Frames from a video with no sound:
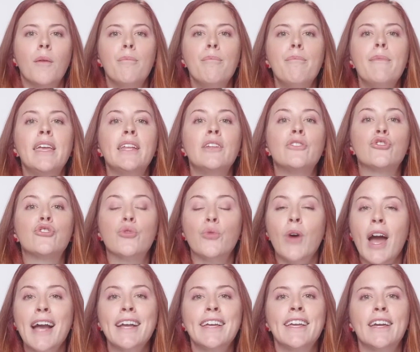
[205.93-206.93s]
Min
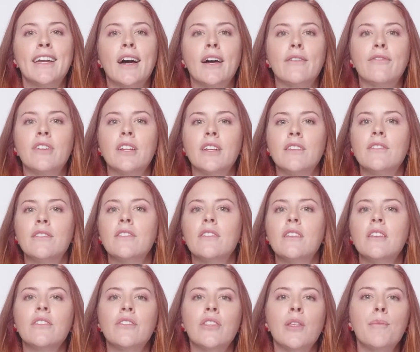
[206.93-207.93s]
tracking confidence
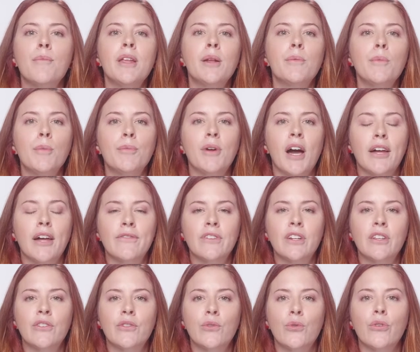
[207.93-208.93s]
is the minimum
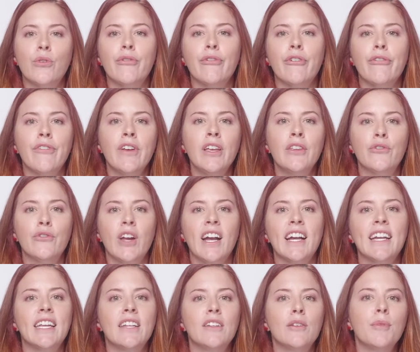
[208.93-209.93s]
confidence score for face
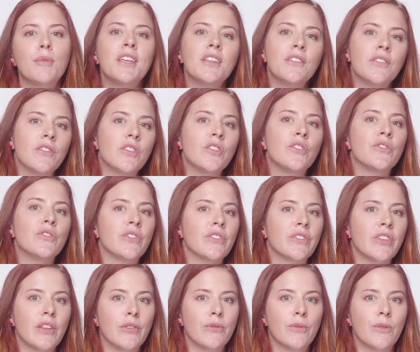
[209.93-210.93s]
tracking to be considered
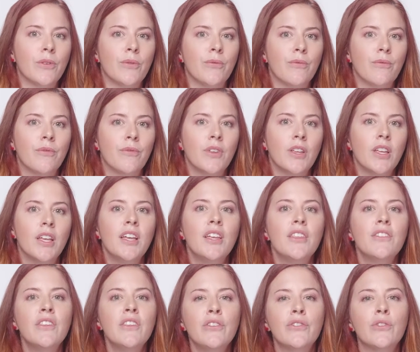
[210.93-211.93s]
successful.
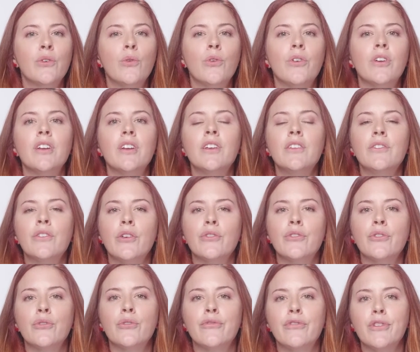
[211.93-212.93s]
This score is
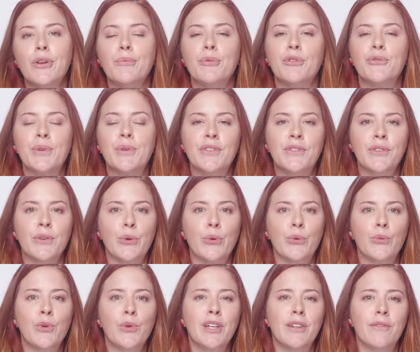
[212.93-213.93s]
also a float between 0
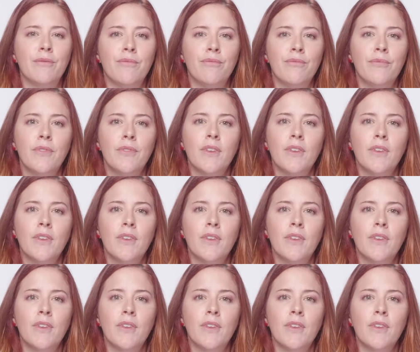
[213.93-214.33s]
and 1.